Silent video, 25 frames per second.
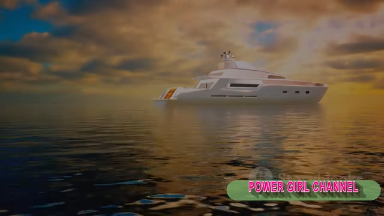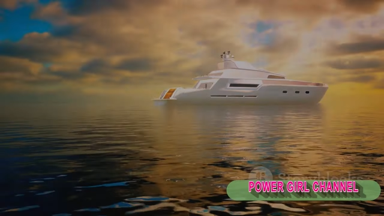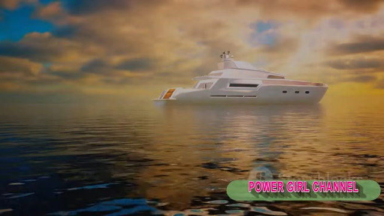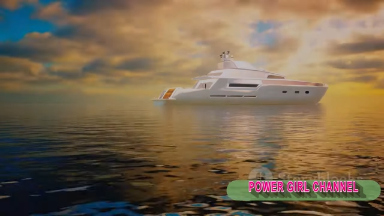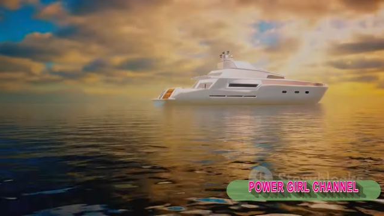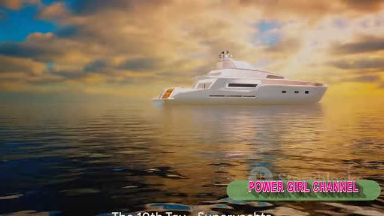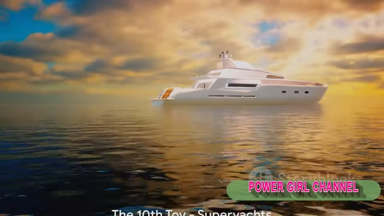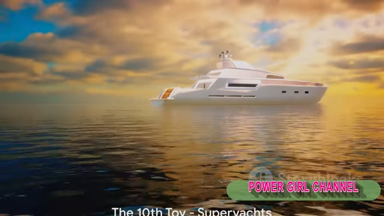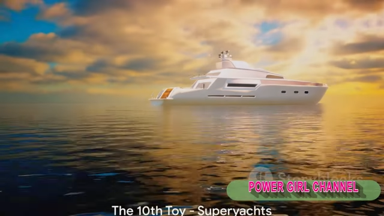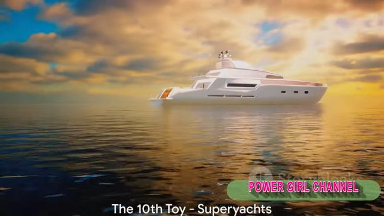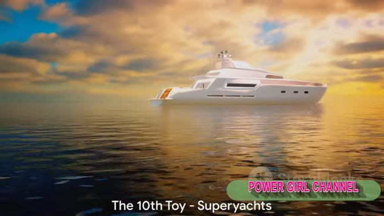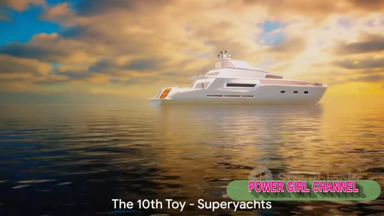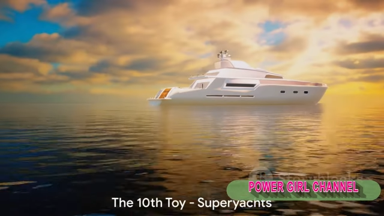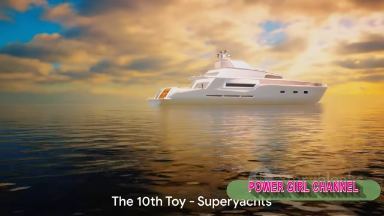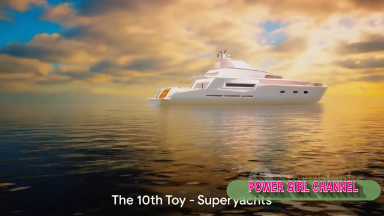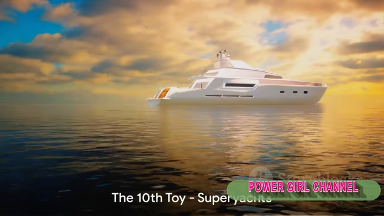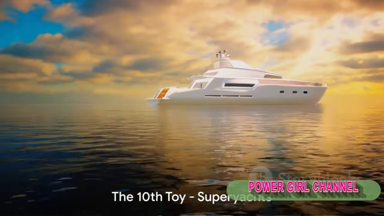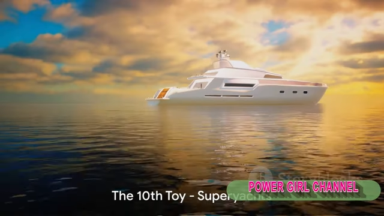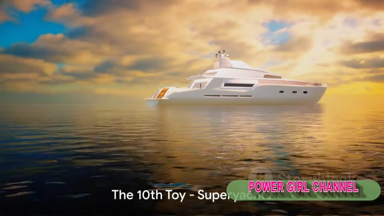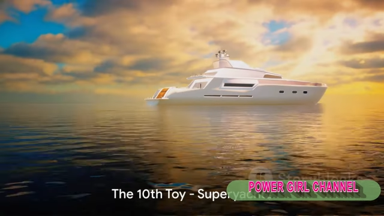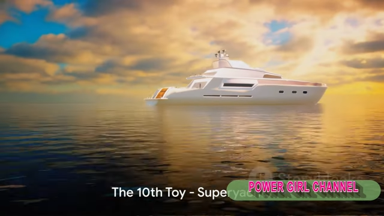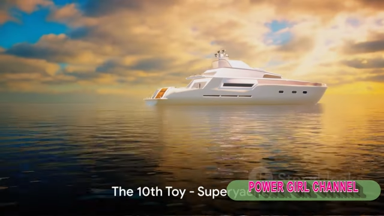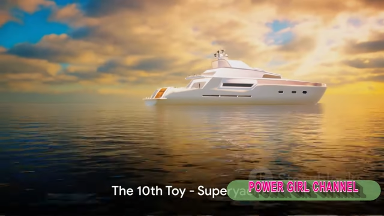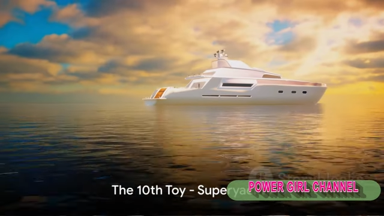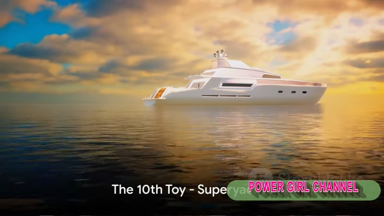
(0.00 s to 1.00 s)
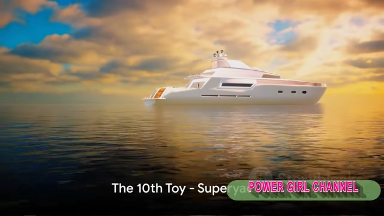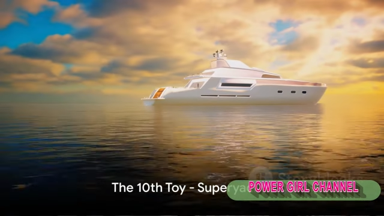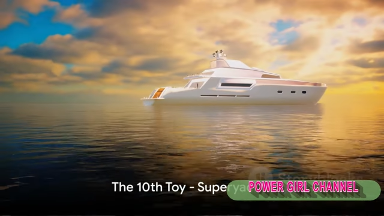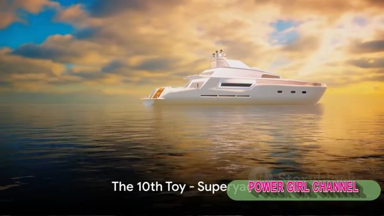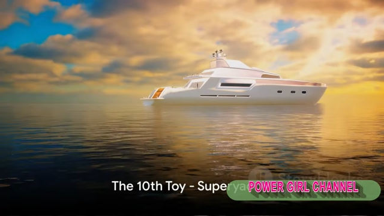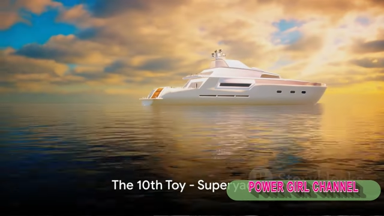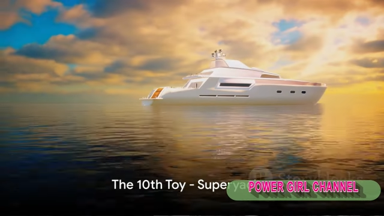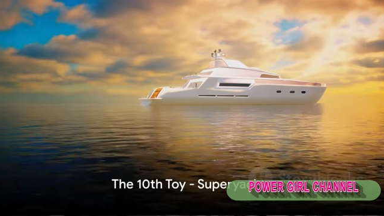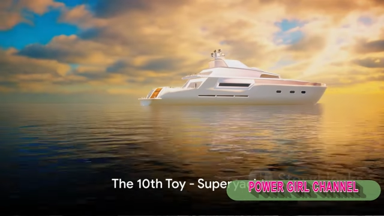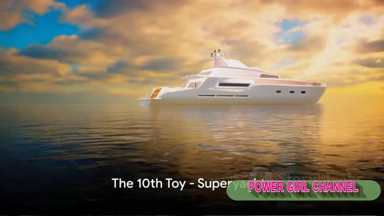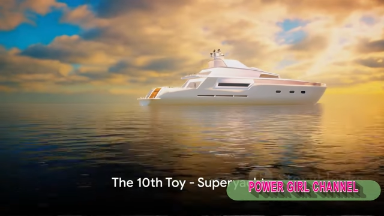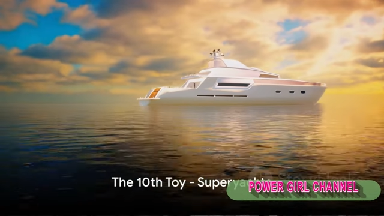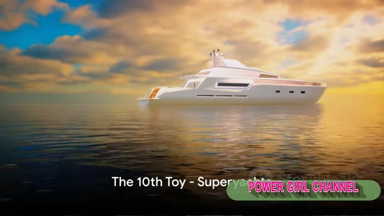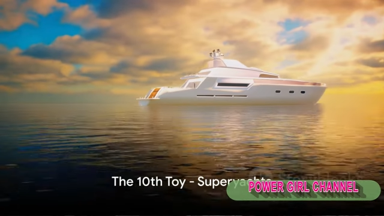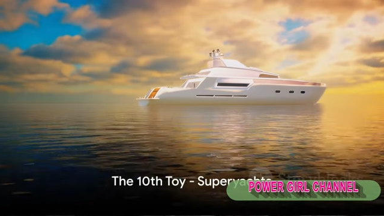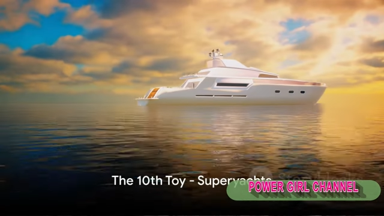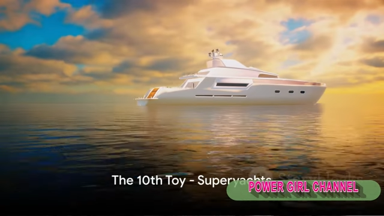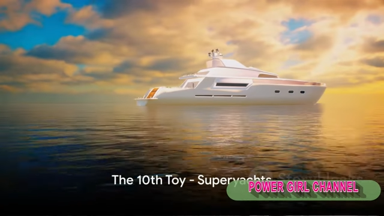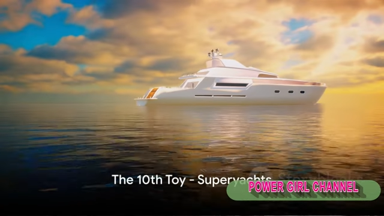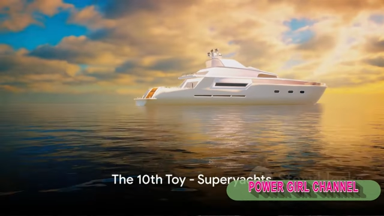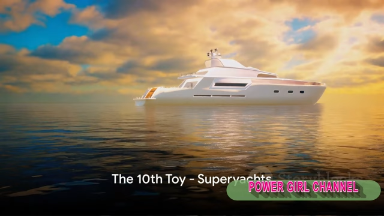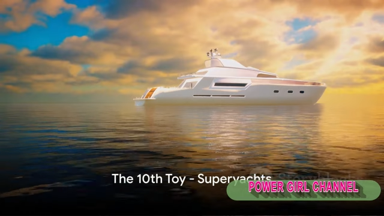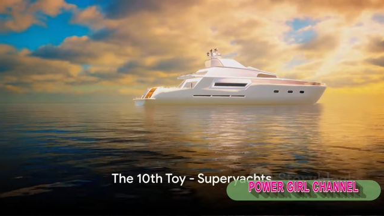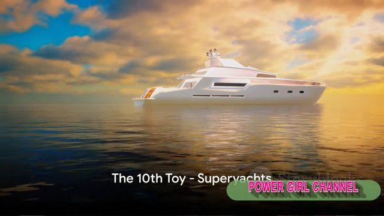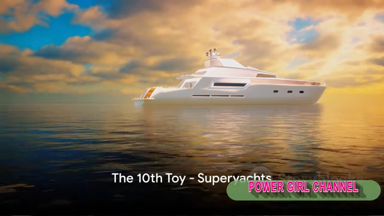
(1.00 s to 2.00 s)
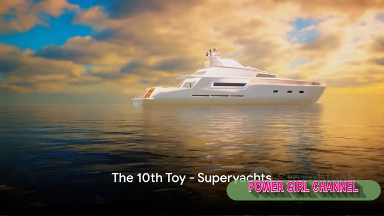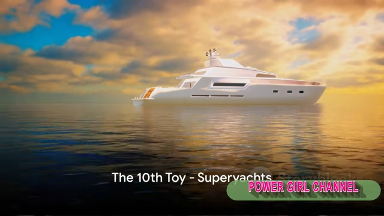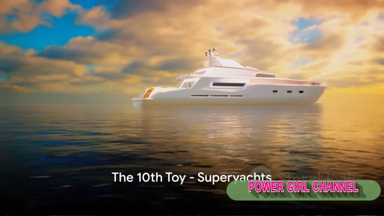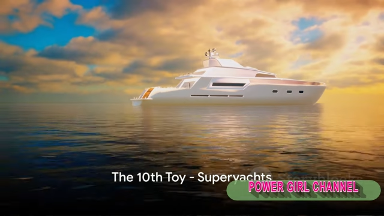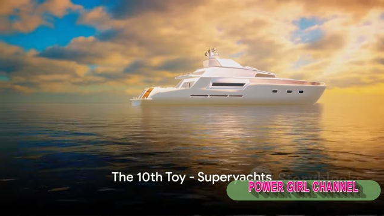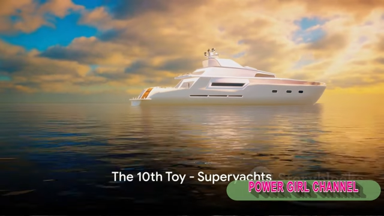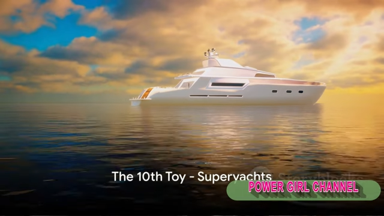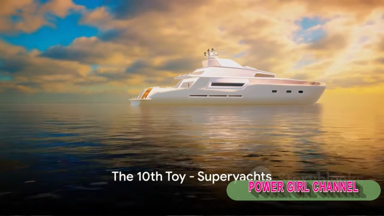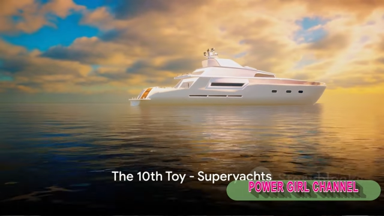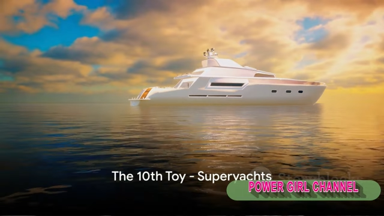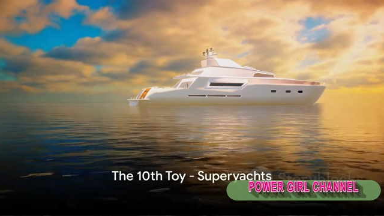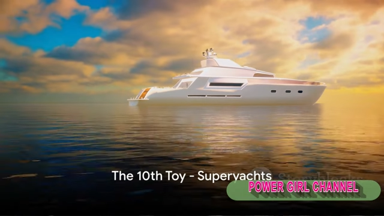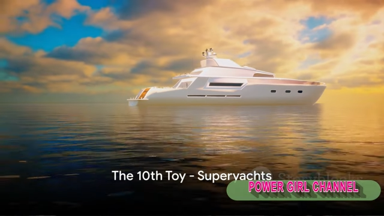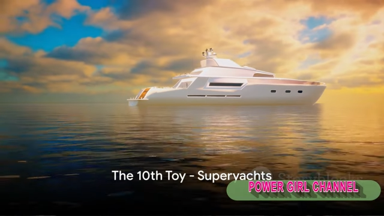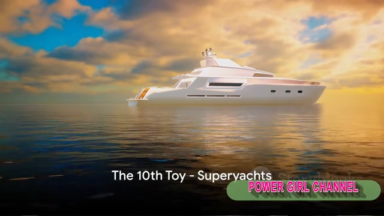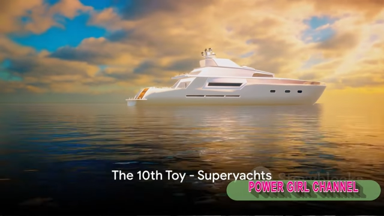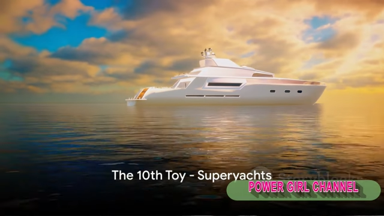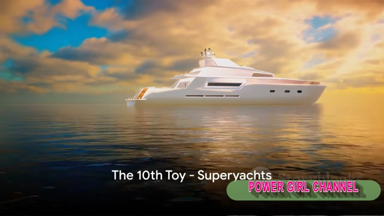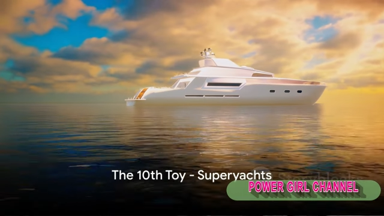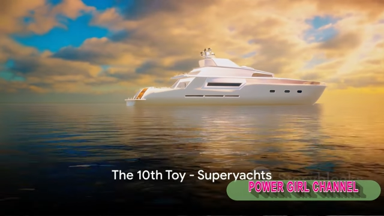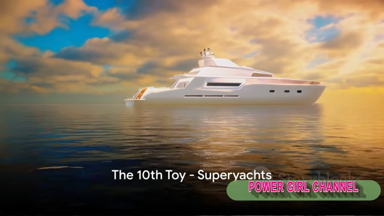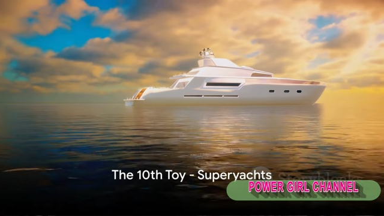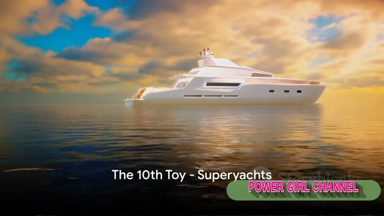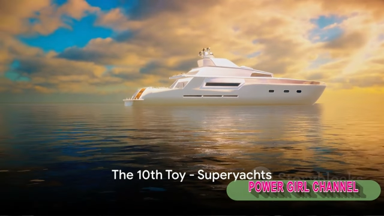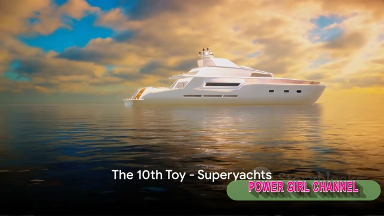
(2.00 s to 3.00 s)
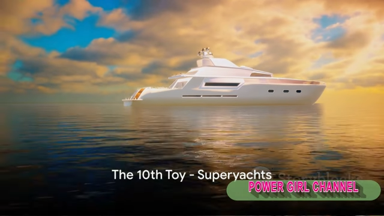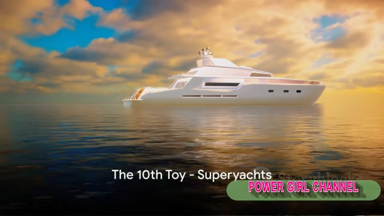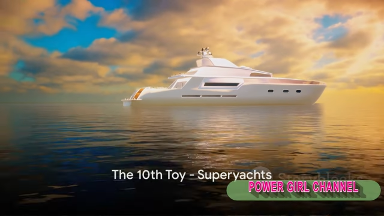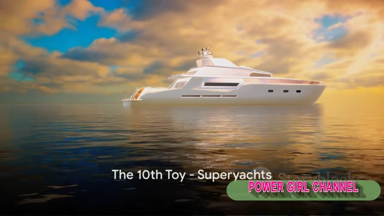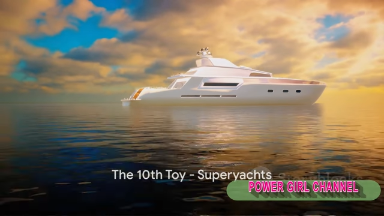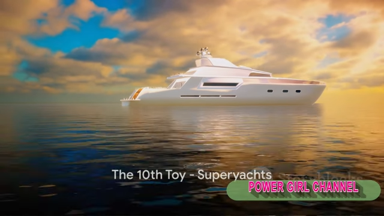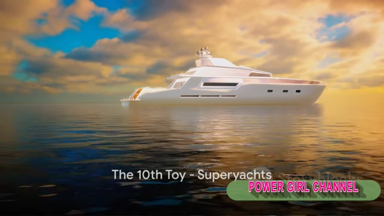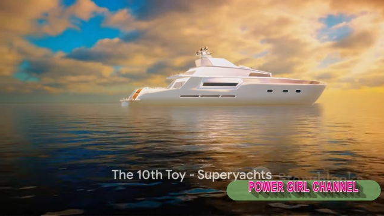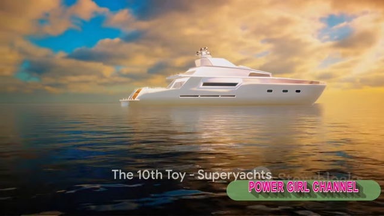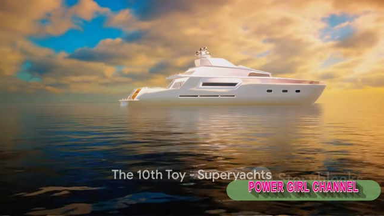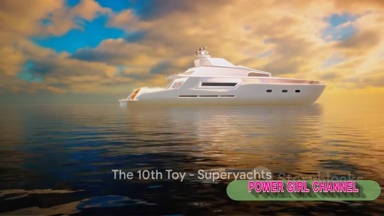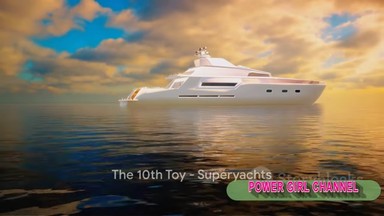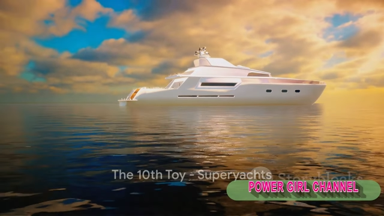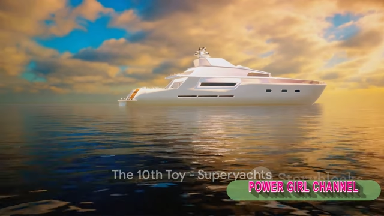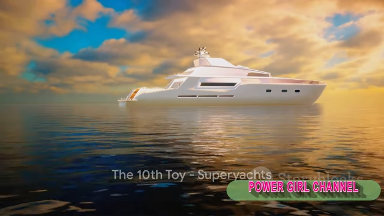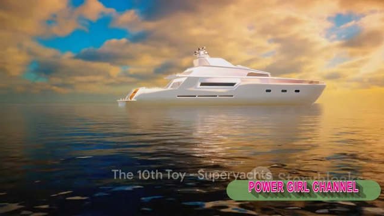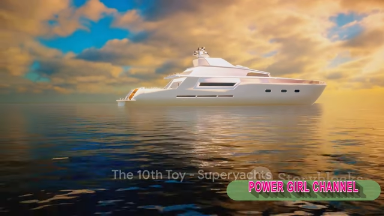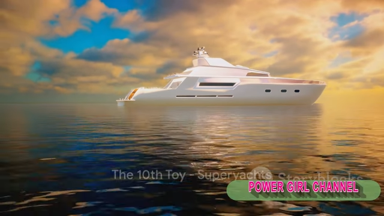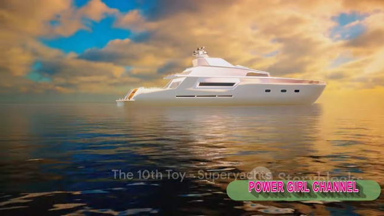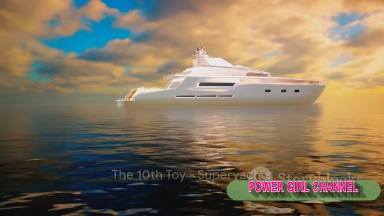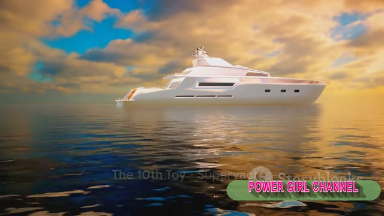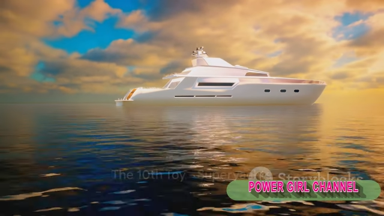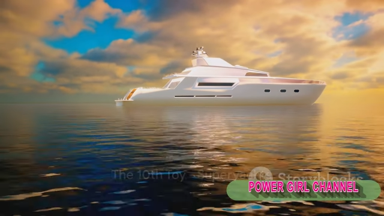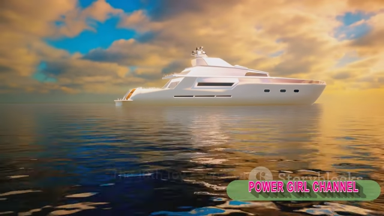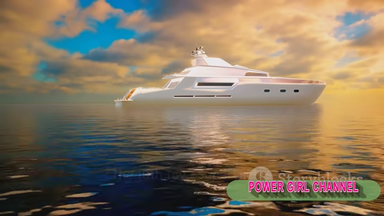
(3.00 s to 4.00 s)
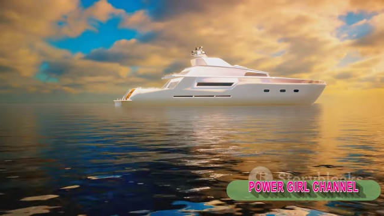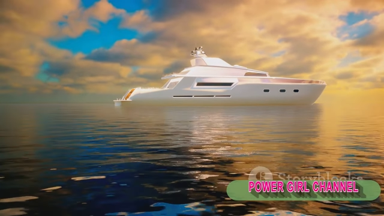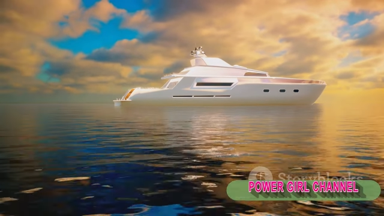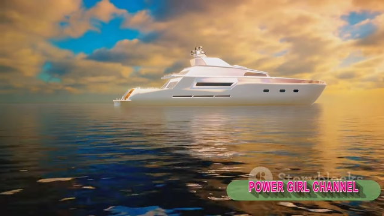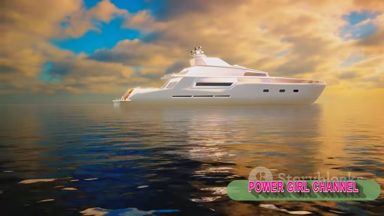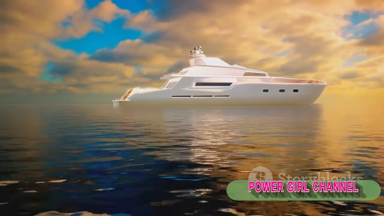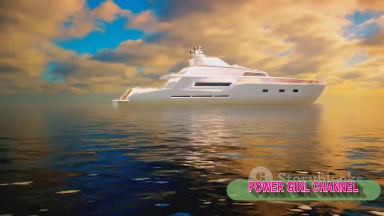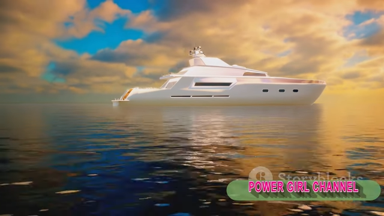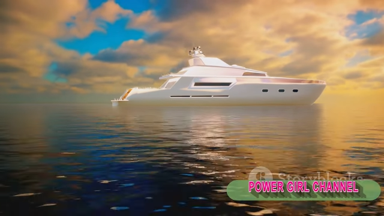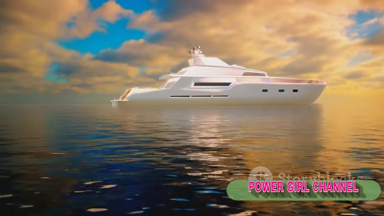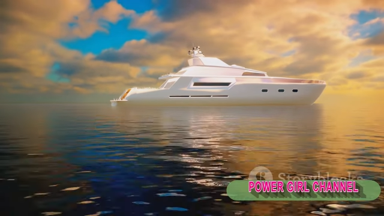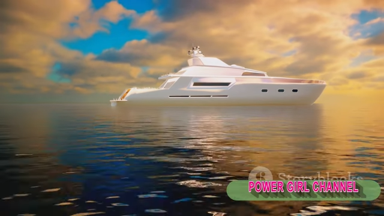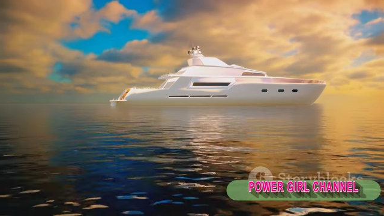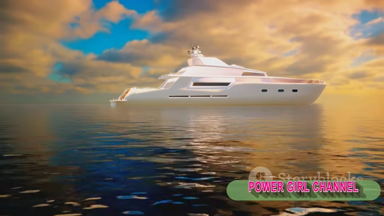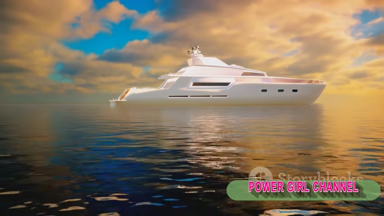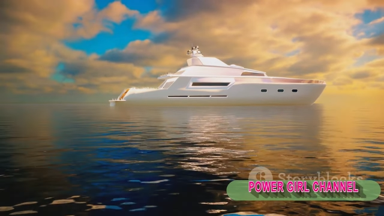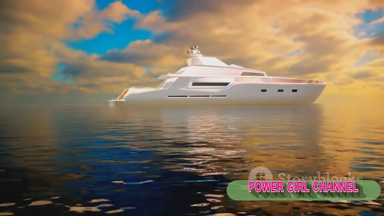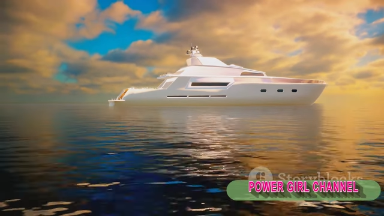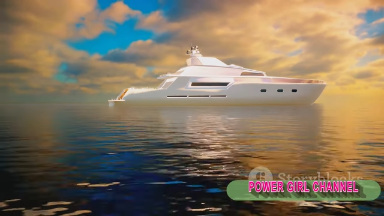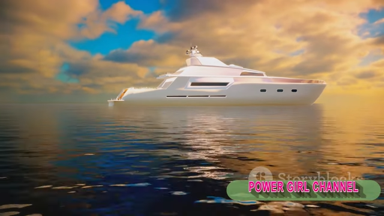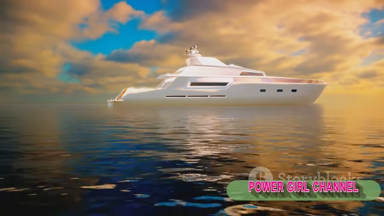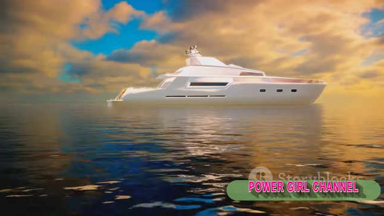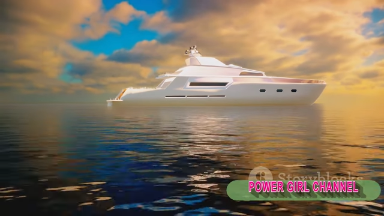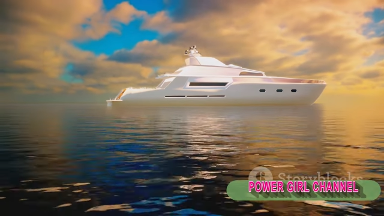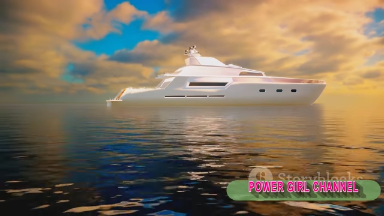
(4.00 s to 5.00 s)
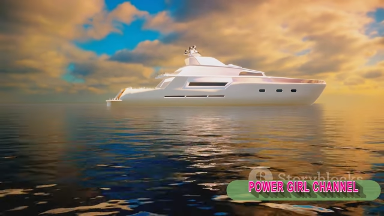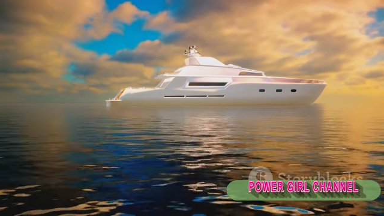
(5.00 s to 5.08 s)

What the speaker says: (no speaker visible)